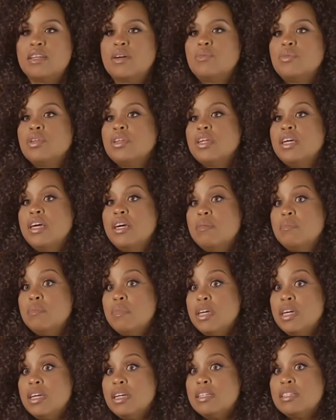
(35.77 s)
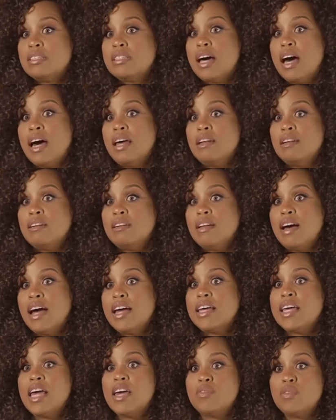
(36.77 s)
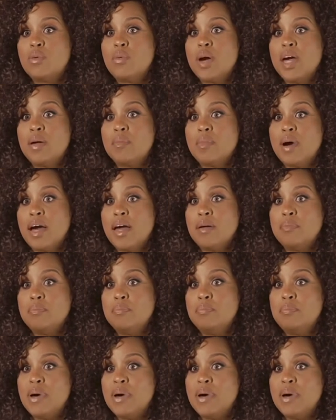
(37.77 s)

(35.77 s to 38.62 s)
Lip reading: that really hit me is that I gave away my